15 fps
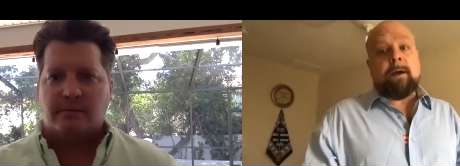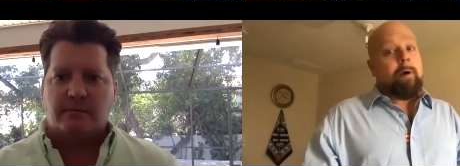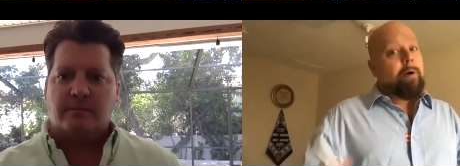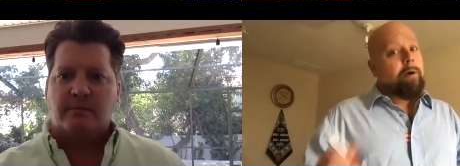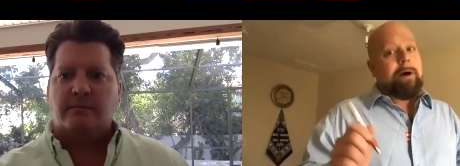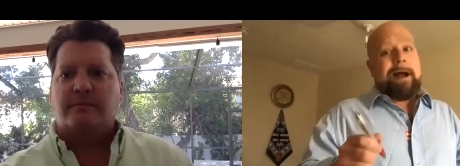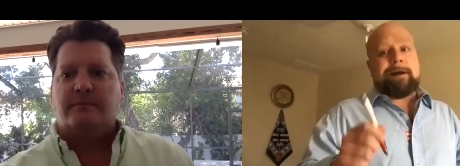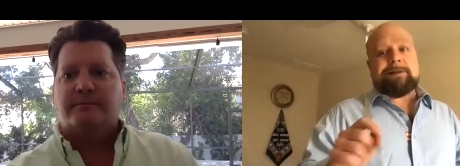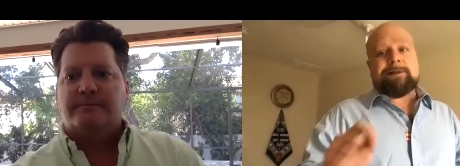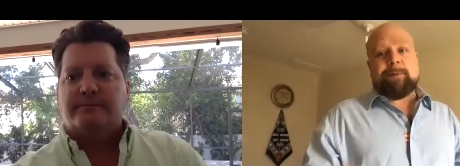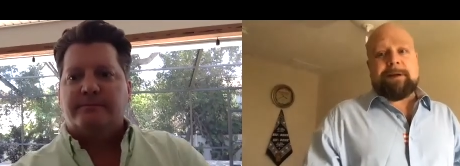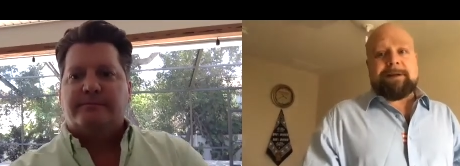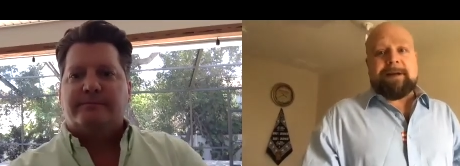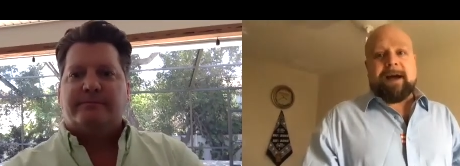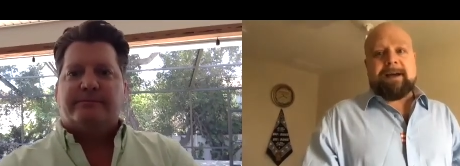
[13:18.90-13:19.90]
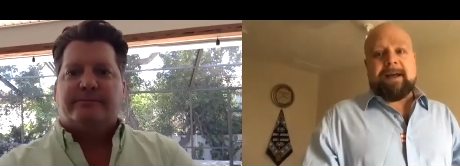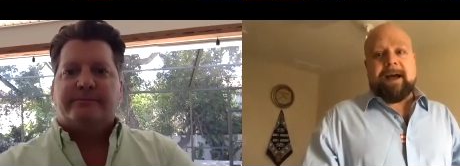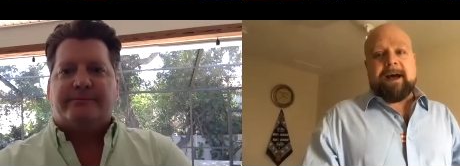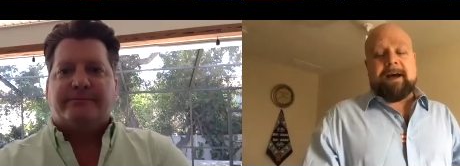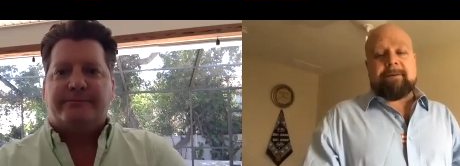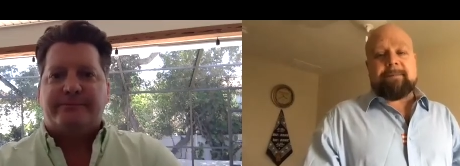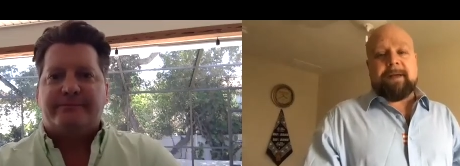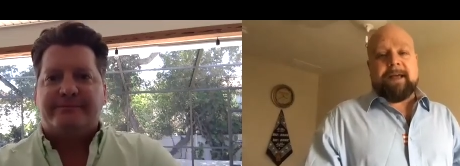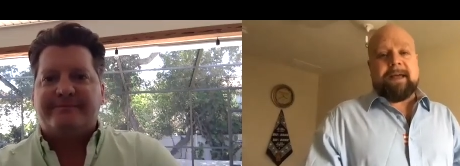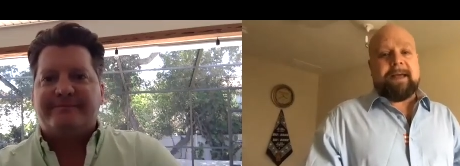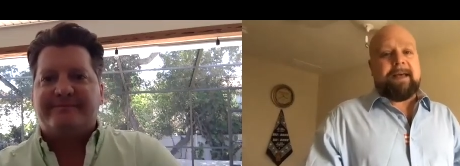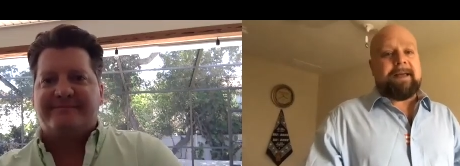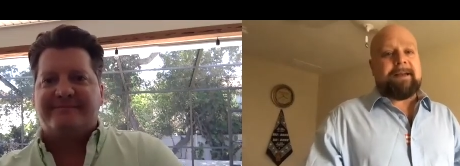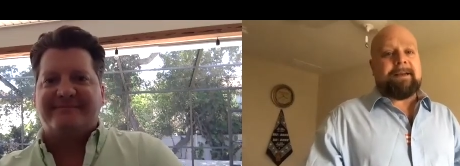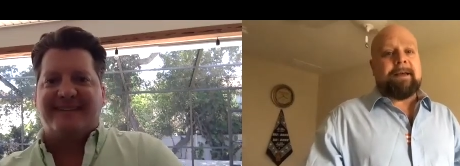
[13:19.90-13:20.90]
Speaker 1: or outsuite.com.
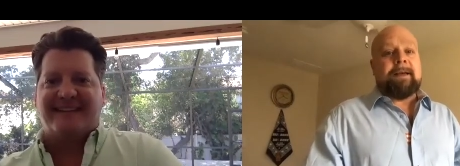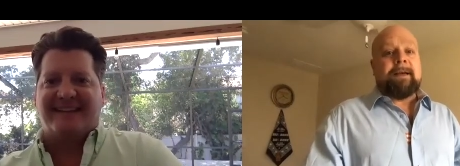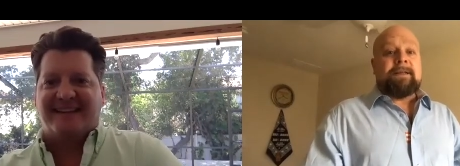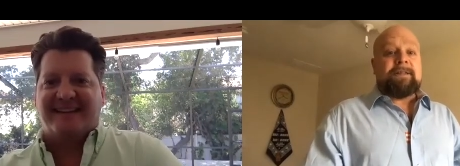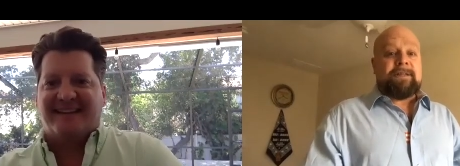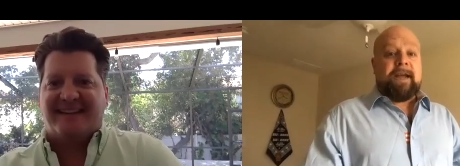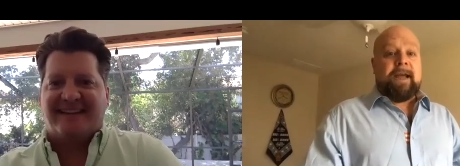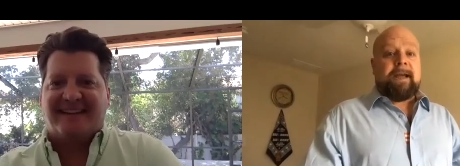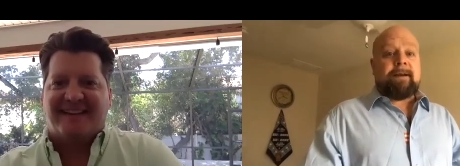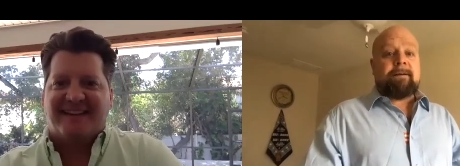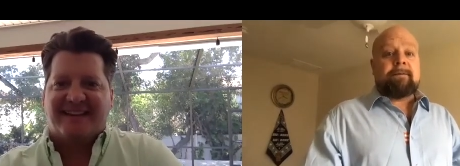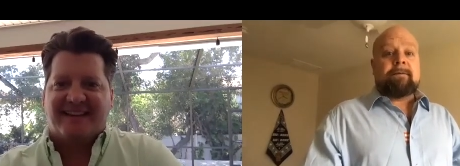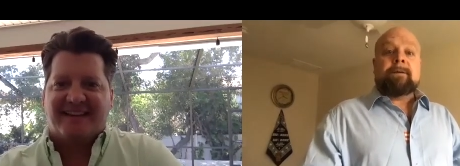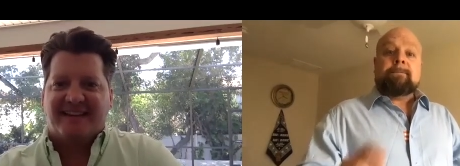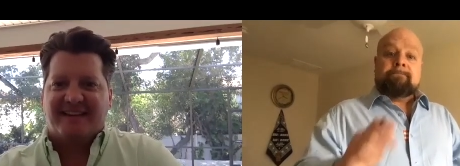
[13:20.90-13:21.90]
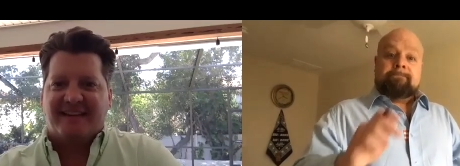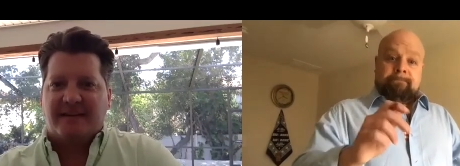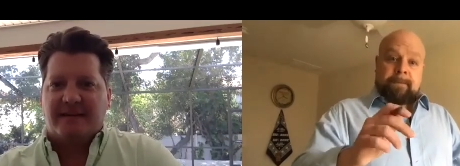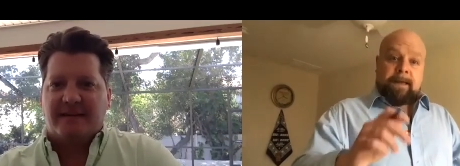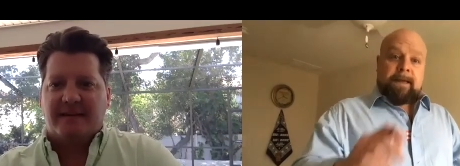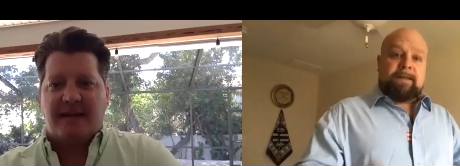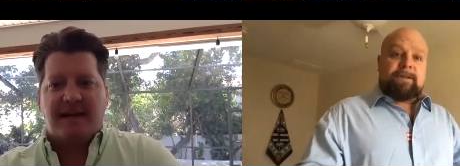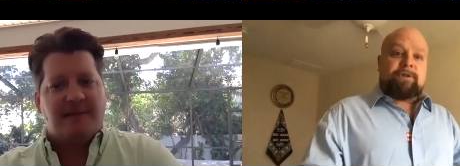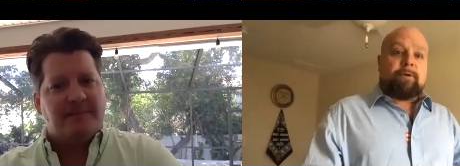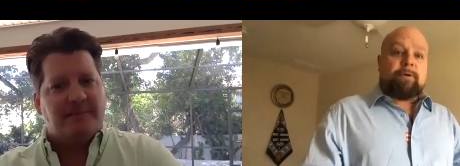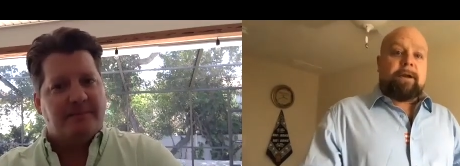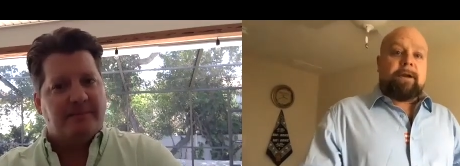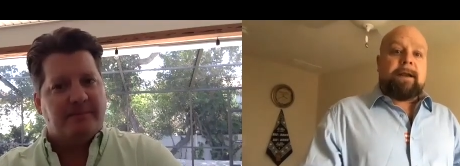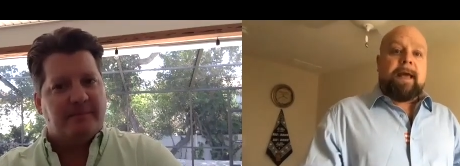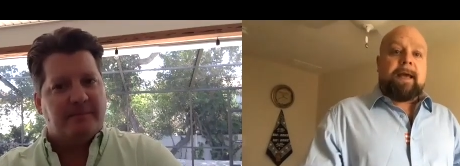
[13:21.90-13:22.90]
And Shane, yeah. enjoy
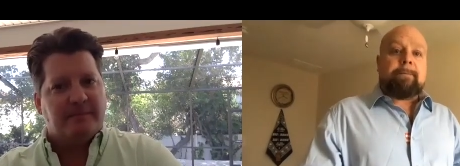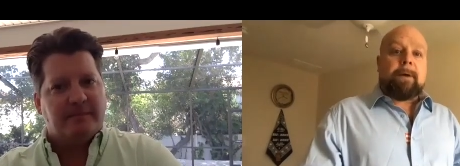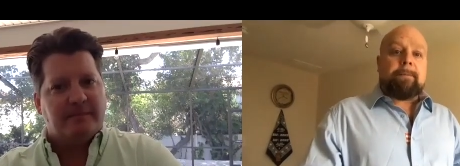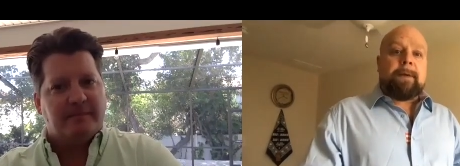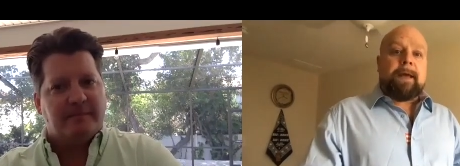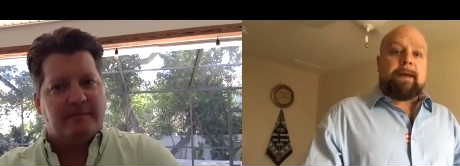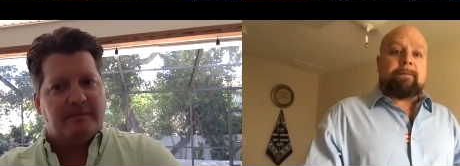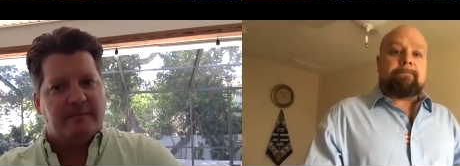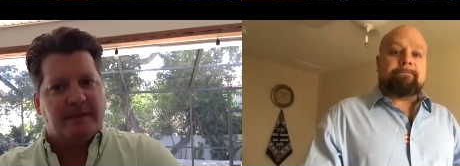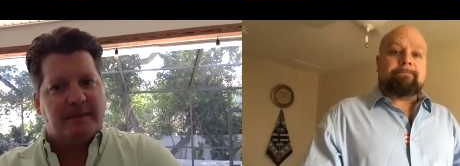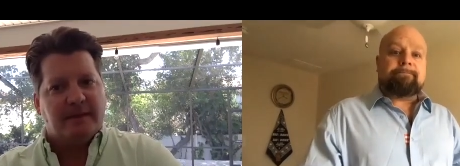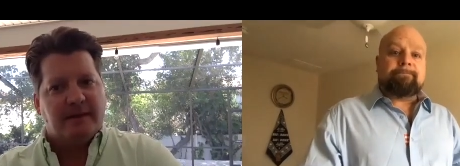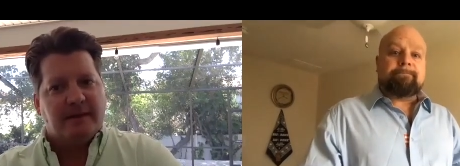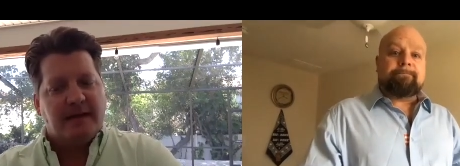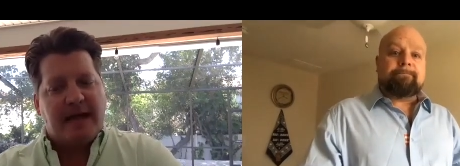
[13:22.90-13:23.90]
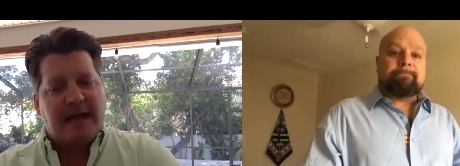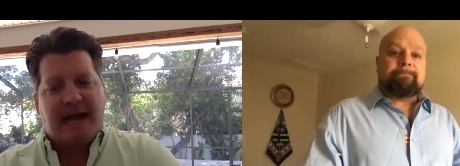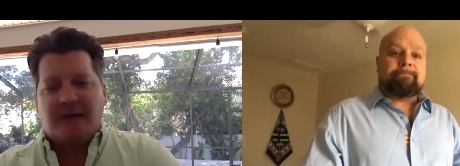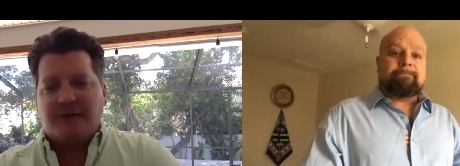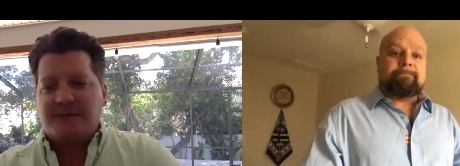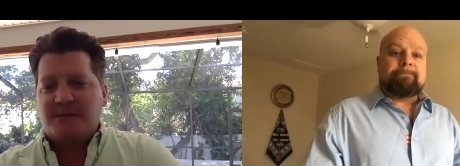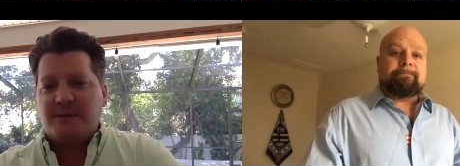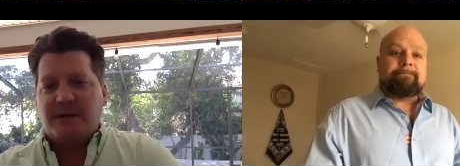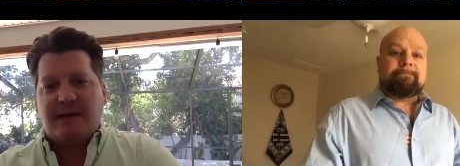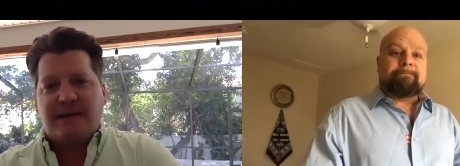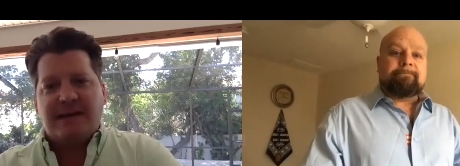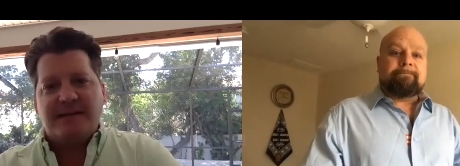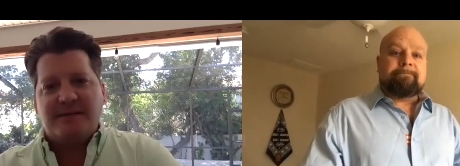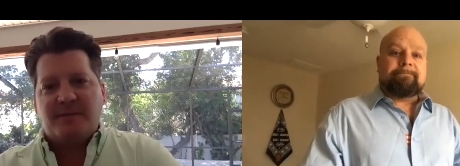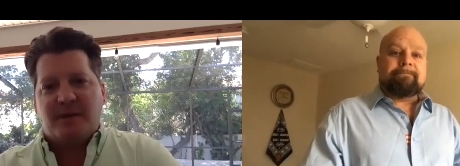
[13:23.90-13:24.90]
your day, my man.
Speaker 2: Outsweet it
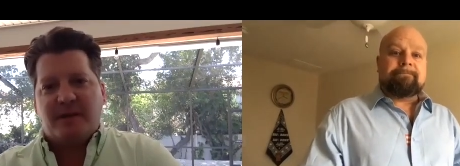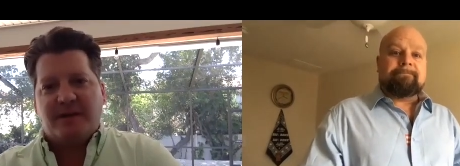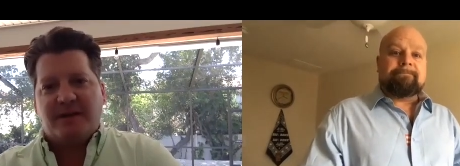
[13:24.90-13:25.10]
is, brother.